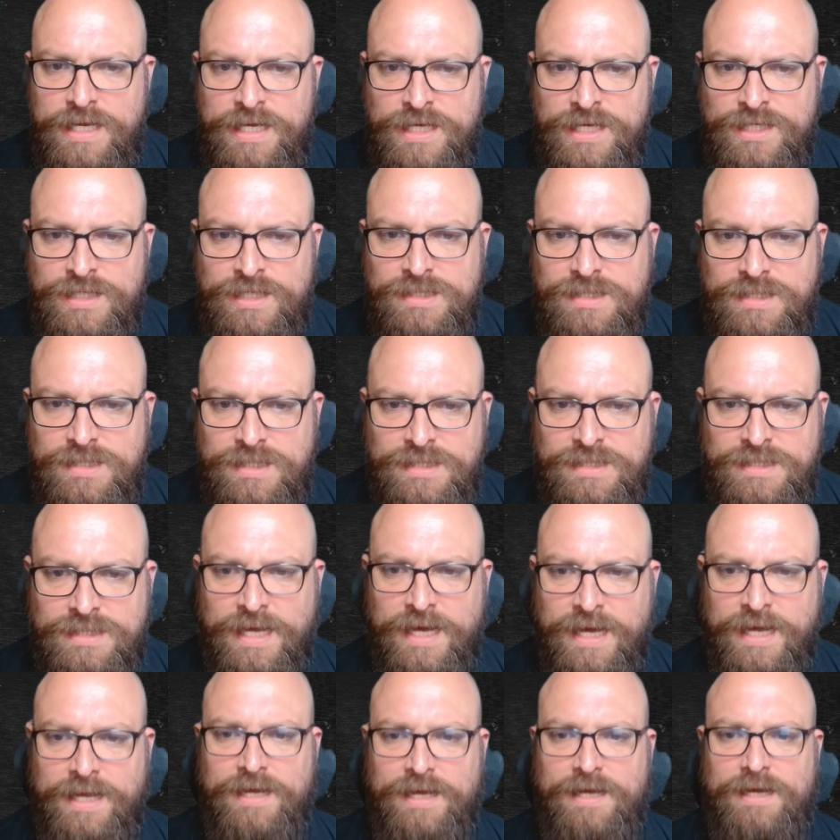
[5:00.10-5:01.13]
just this
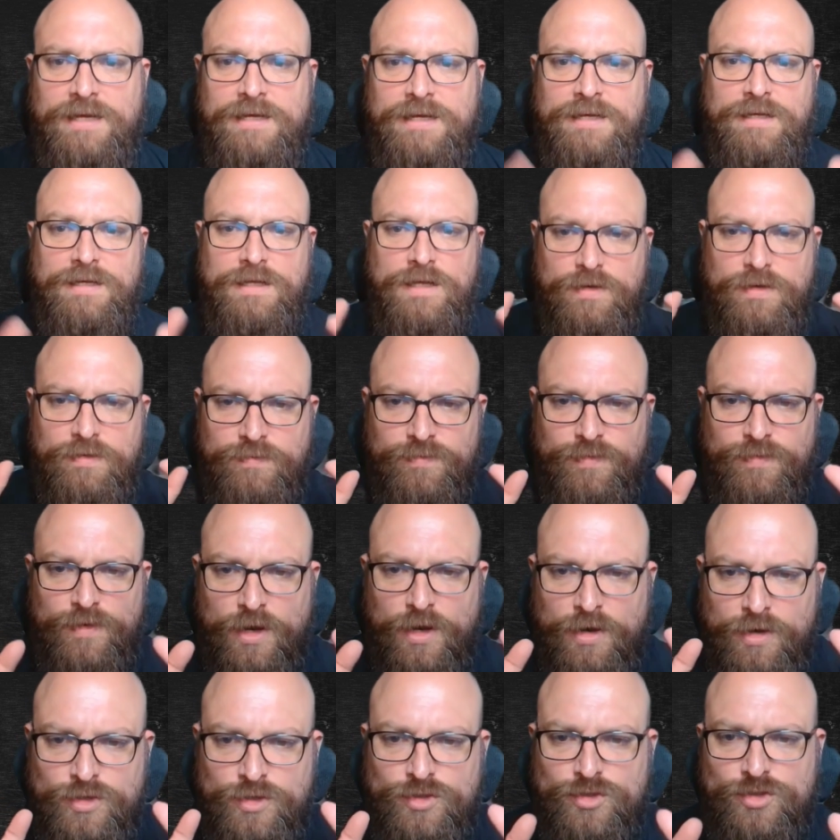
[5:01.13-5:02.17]
like
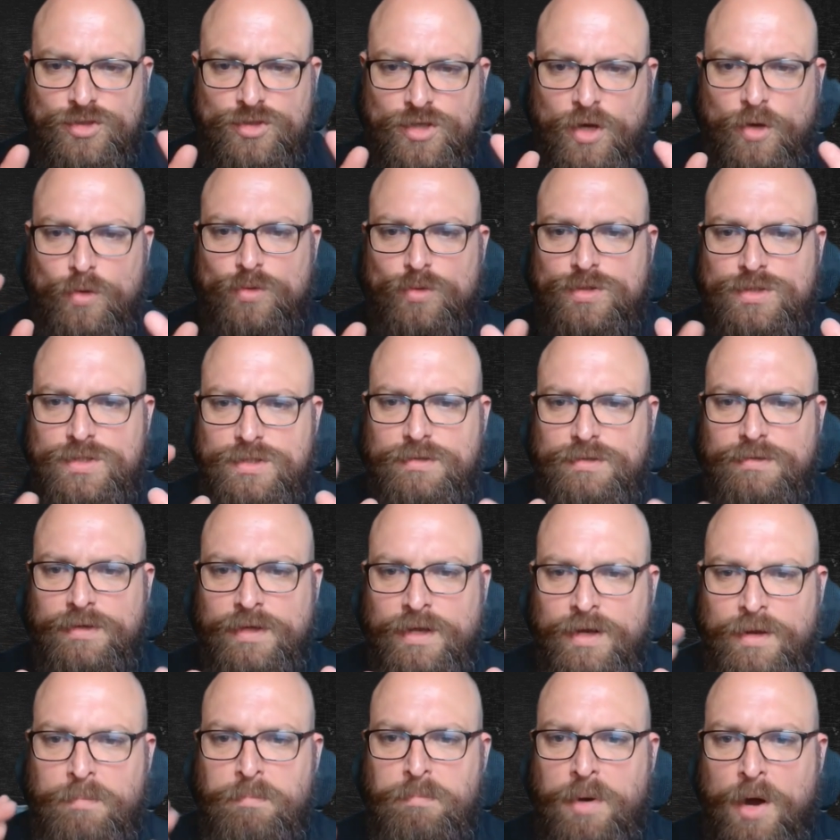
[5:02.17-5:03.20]
full-on assault,
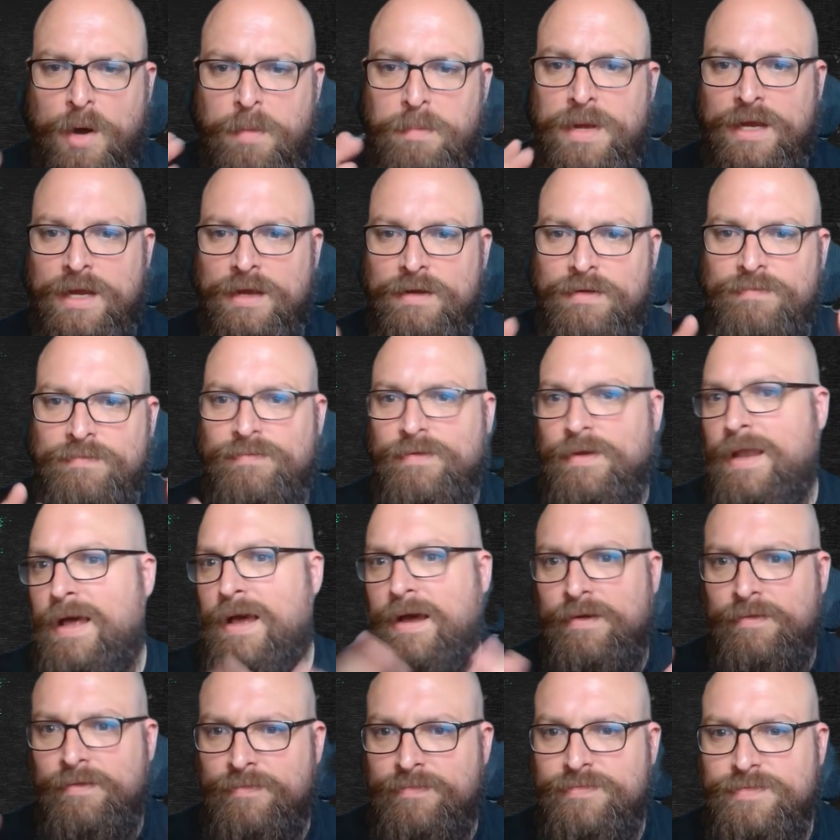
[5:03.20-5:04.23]
bombing of
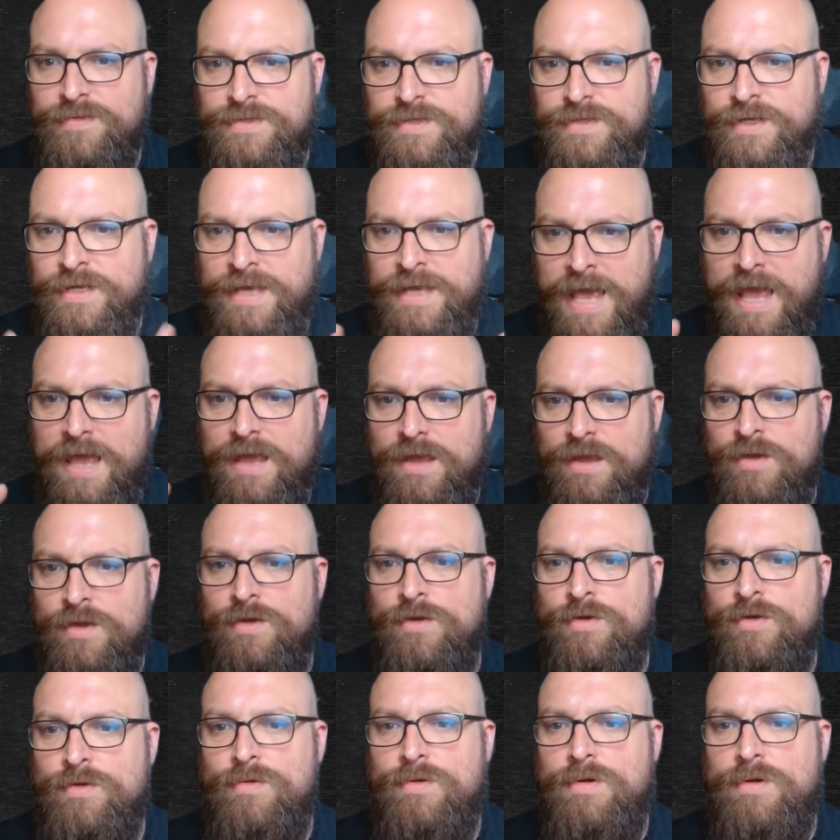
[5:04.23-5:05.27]
love to get
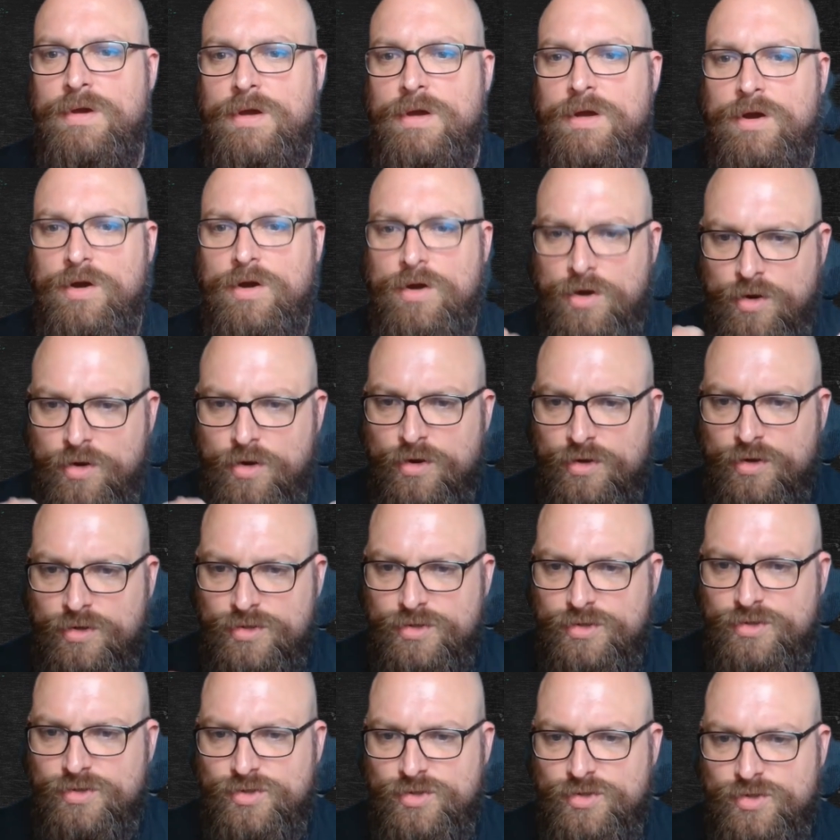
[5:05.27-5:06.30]
you
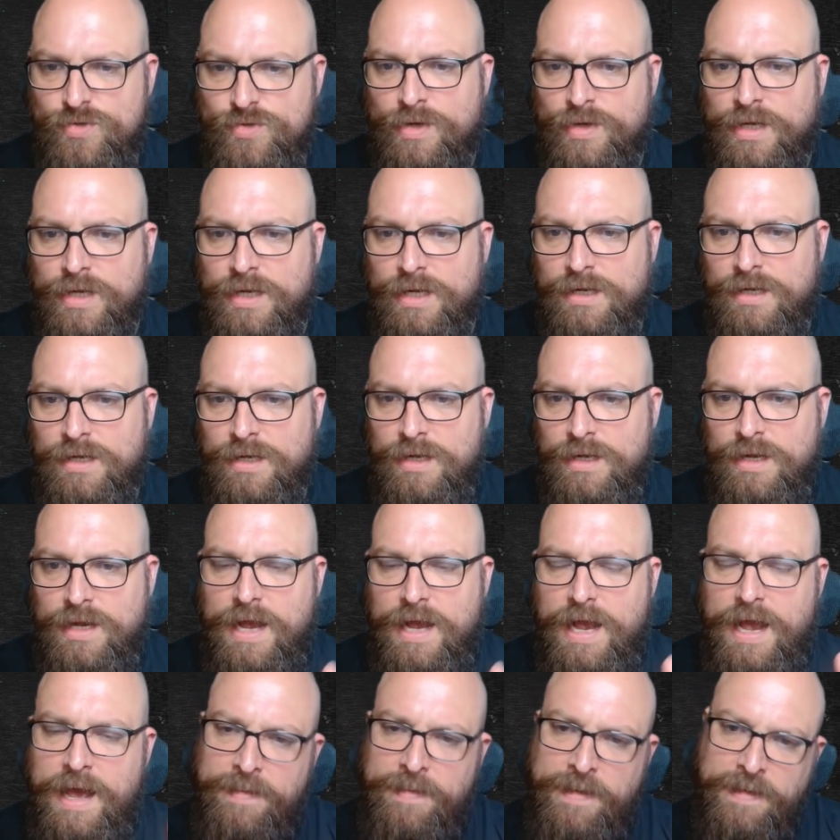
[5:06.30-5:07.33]
hooked sooner,
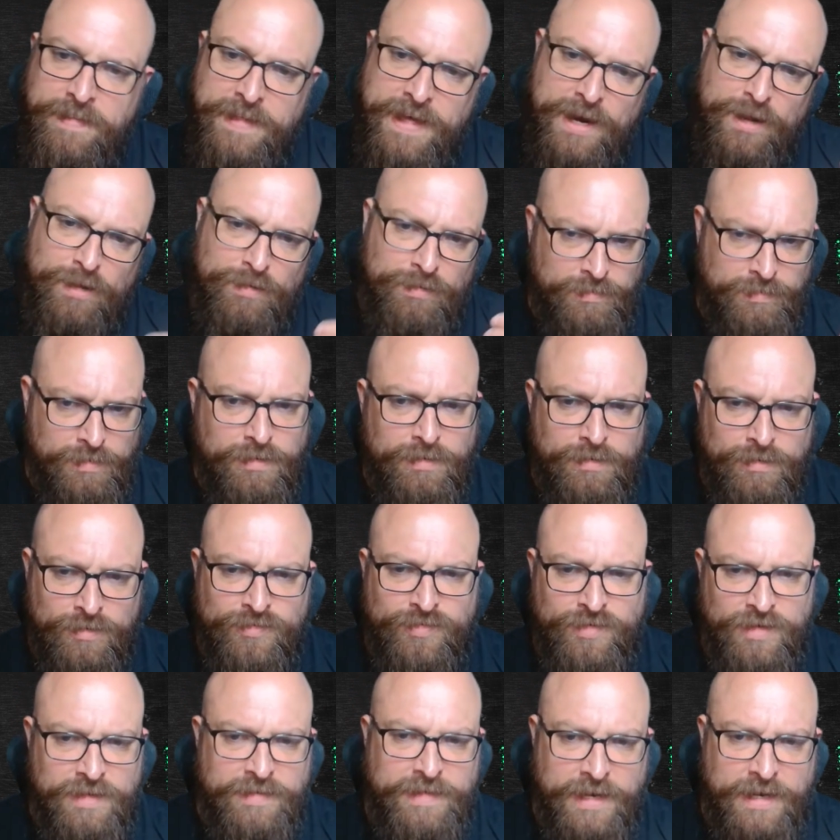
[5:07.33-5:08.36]
and then you'll
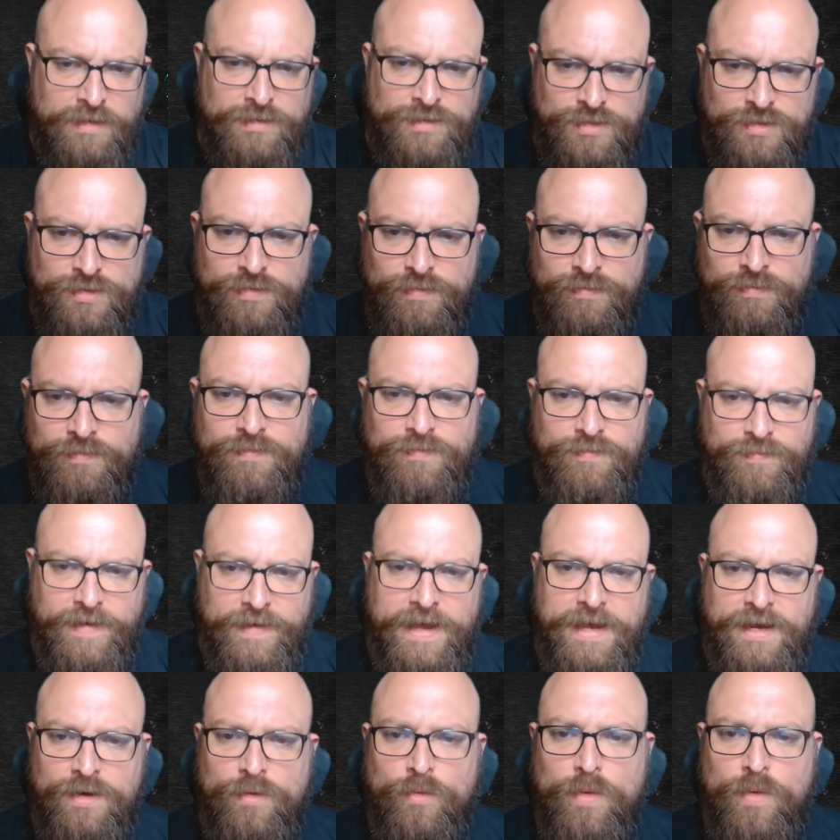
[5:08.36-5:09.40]
see that'll soon
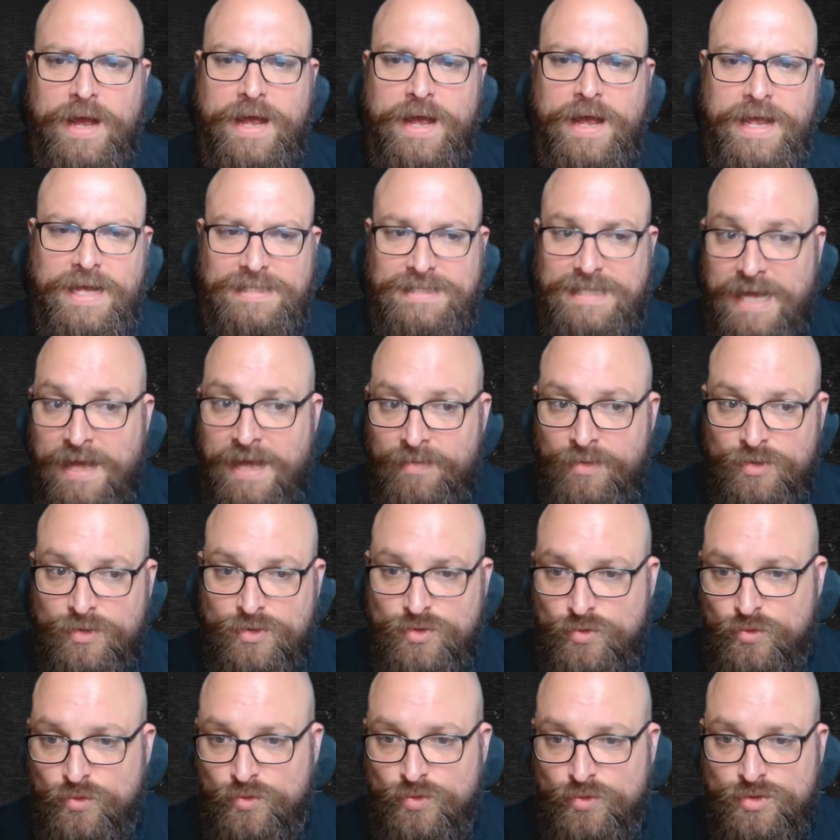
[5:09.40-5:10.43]
fade away as other
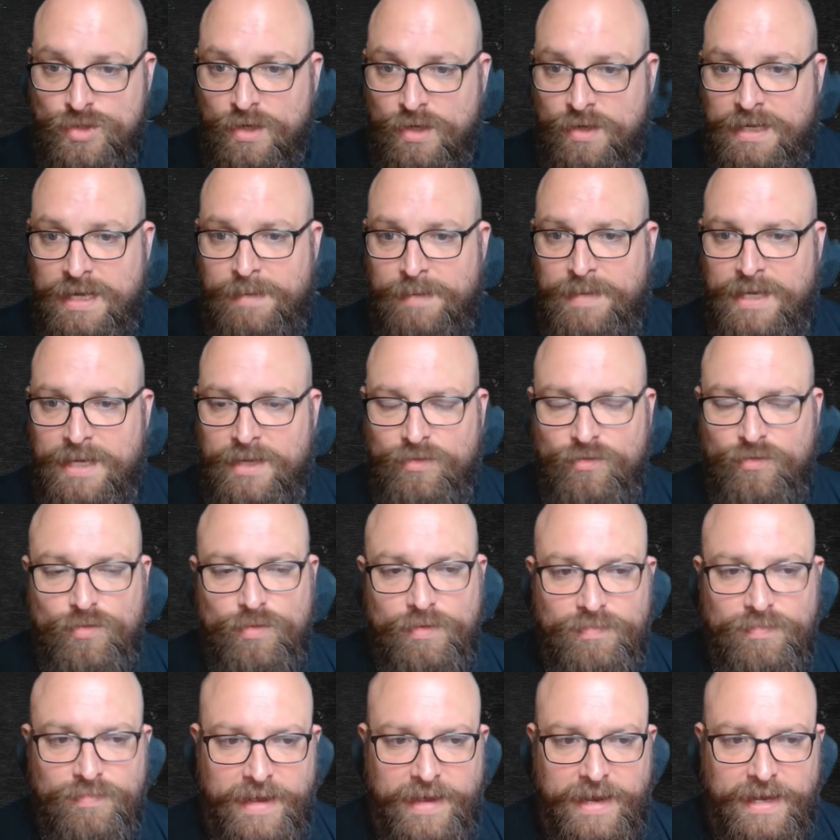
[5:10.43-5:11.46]
tools start coming into
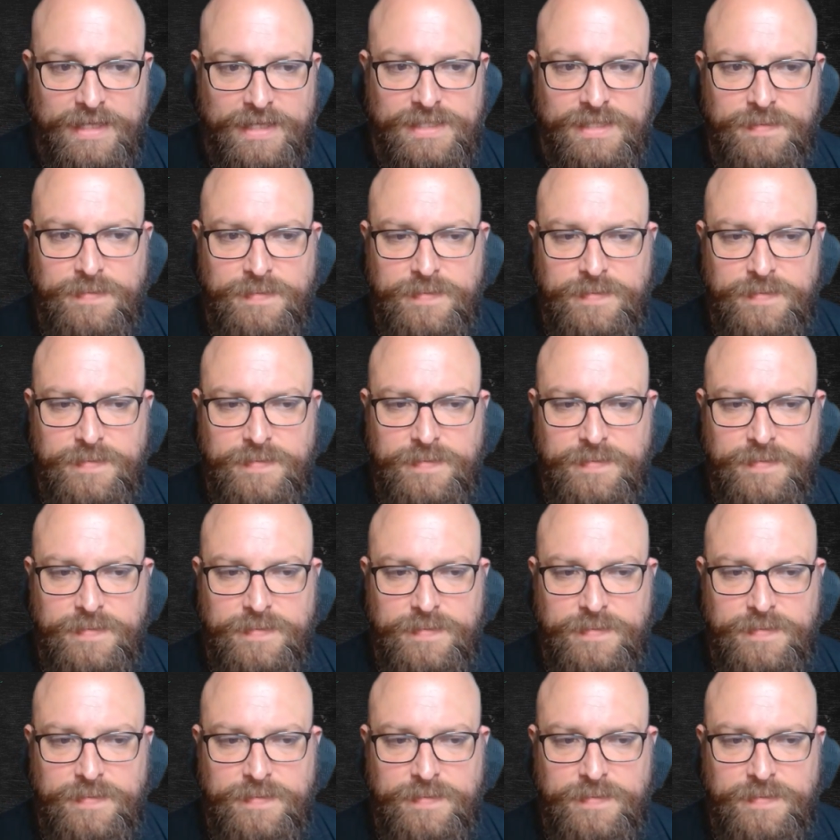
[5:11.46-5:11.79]
effect.